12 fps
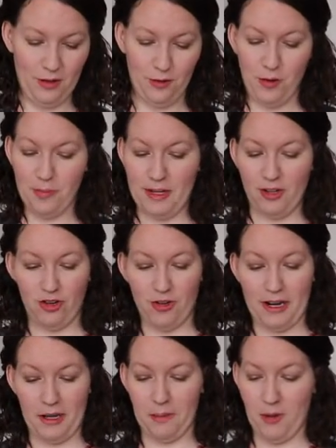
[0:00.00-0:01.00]
From my
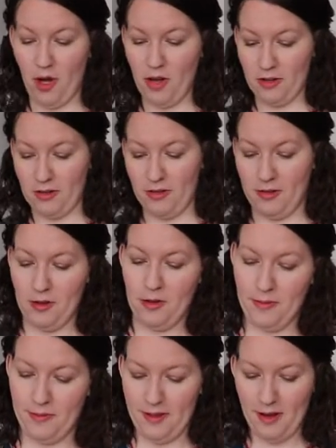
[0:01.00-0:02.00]
shredding box, so
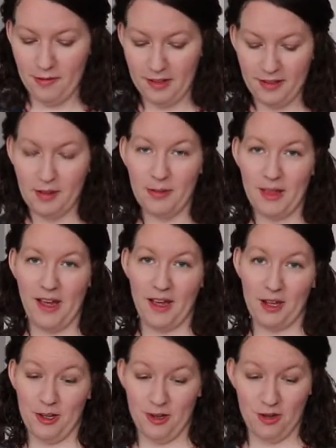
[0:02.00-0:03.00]
definitely something I
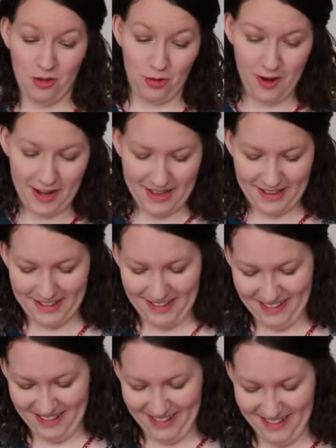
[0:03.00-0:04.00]
can destroy.
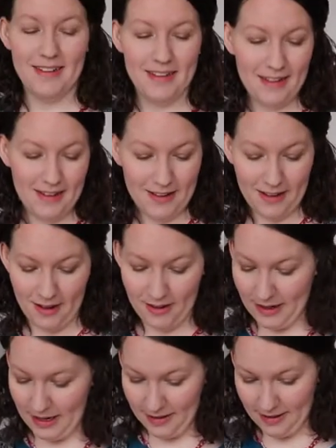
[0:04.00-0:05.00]

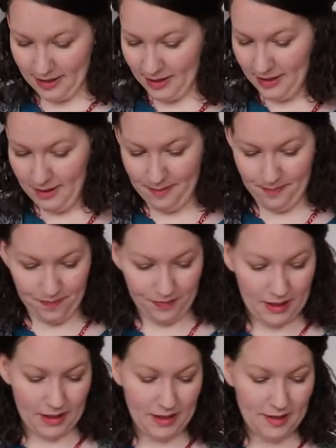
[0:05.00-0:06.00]
All right,
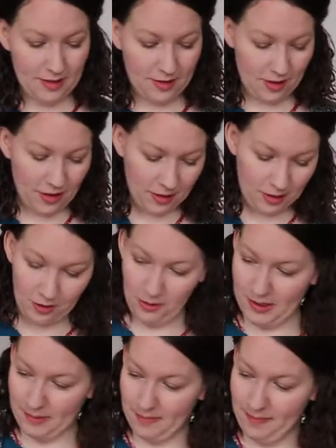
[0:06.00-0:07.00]
let's start
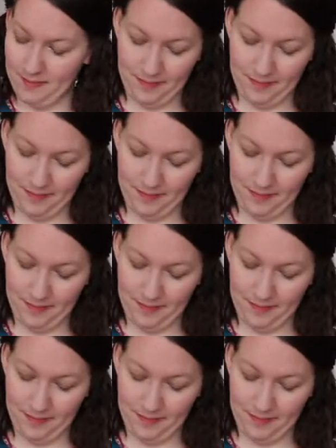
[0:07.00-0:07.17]
gluing.